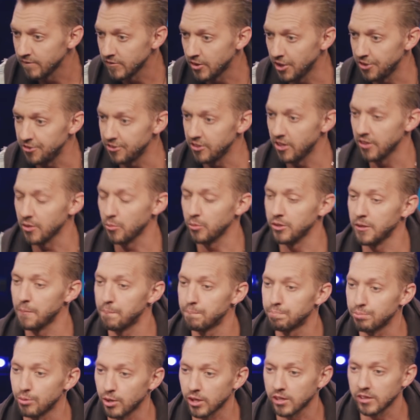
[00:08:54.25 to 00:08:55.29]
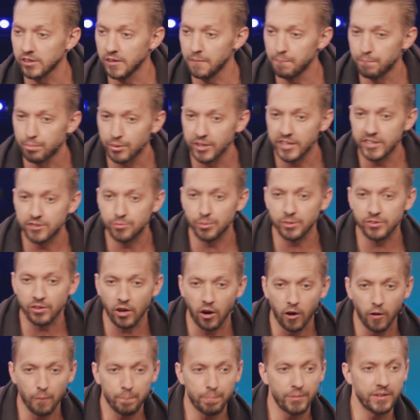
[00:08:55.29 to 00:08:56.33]
Did you know that when the Brooklyn Bridge was
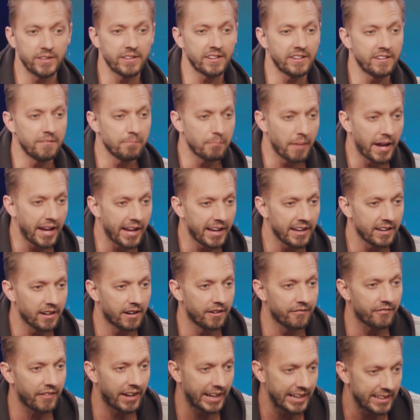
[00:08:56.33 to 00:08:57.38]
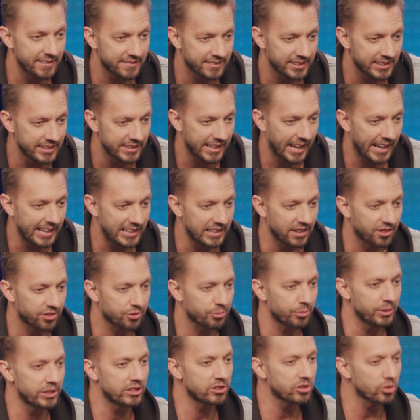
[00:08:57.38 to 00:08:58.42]
opened in May of
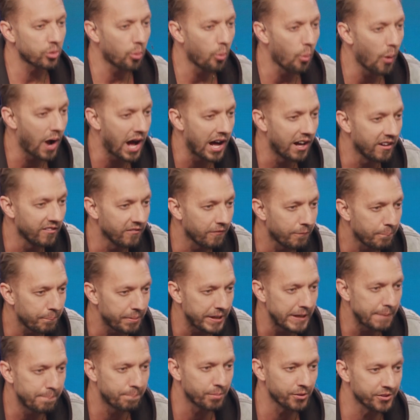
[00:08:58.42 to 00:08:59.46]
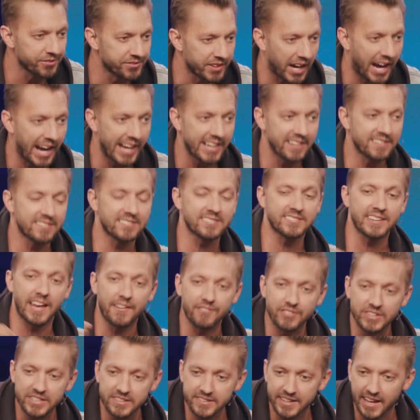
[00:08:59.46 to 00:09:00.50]
1883, 12 people died
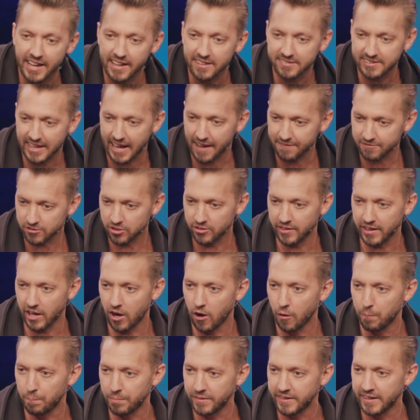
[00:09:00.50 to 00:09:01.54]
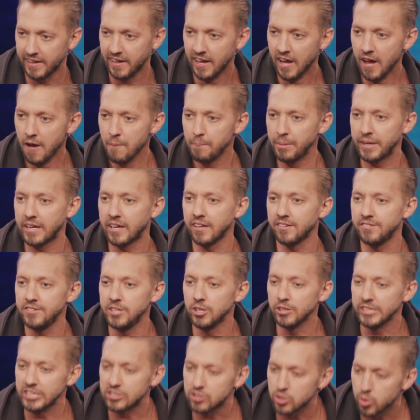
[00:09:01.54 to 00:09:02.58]
seven days after they opened it because
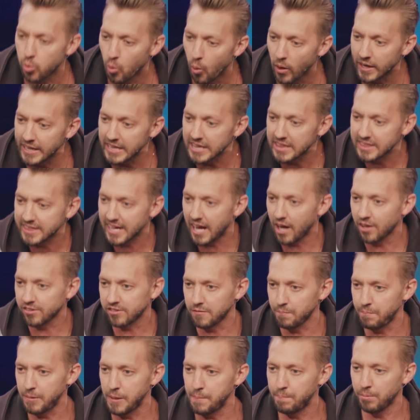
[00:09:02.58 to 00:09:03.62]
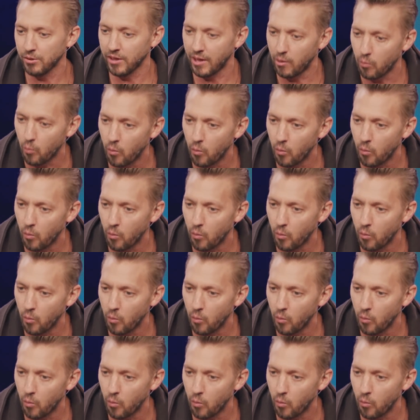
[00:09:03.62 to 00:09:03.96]
nearly 20,000 people at